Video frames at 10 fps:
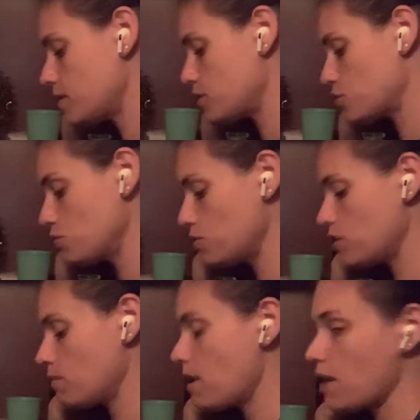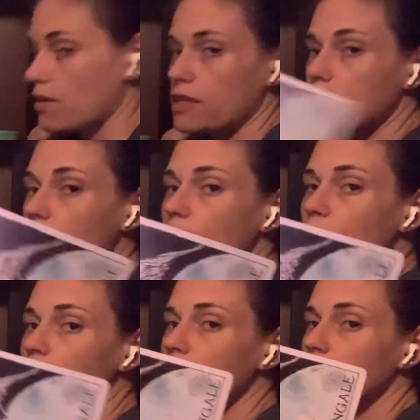the truth of the matter. That's probably
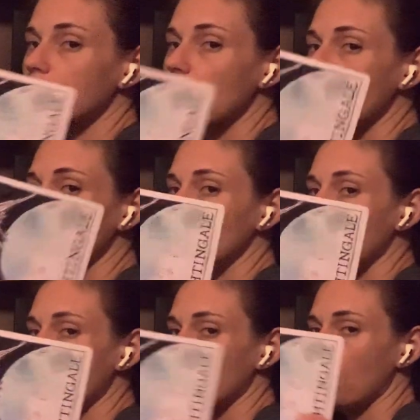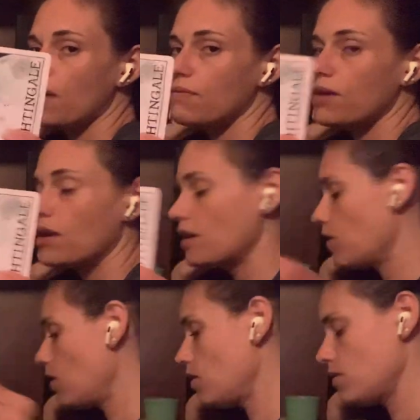what it is. You probably have,
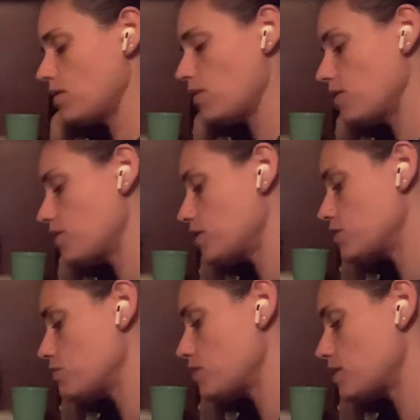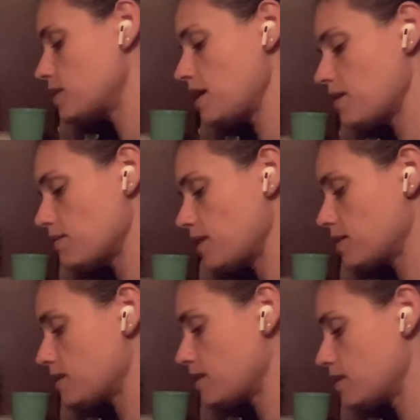the only things you want to say are
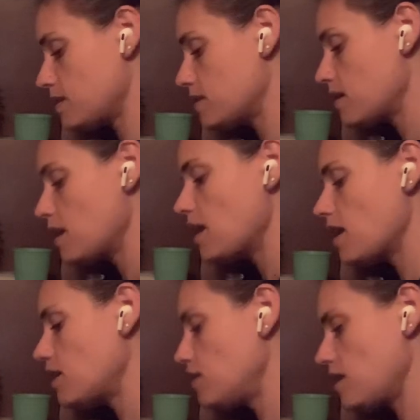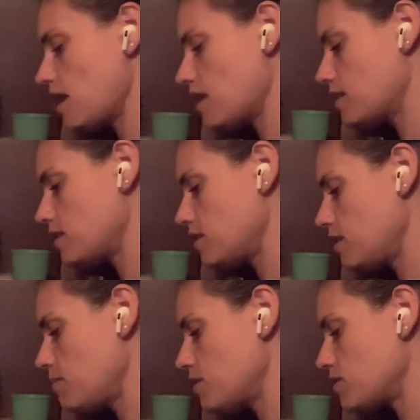things like this. And you got to, what
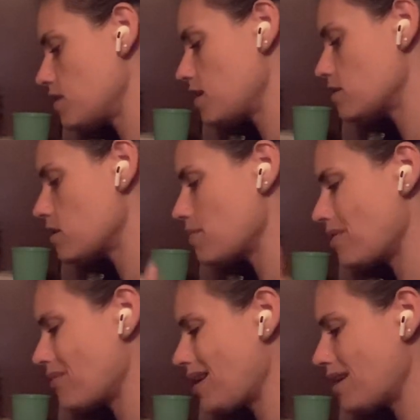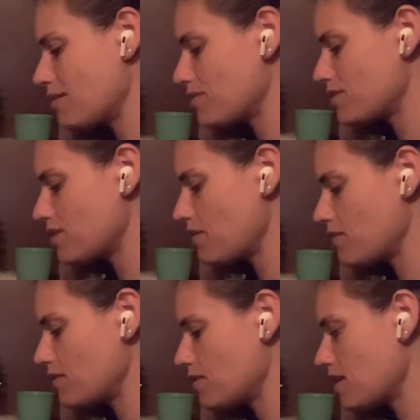I mean? So you got to talk about regular stuff.
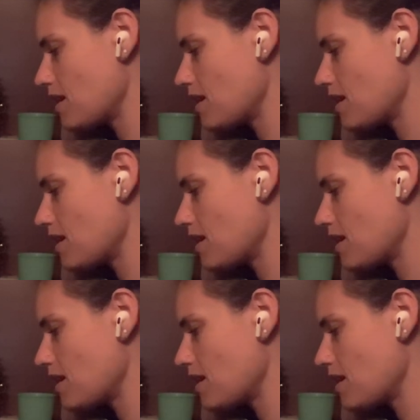And you're like,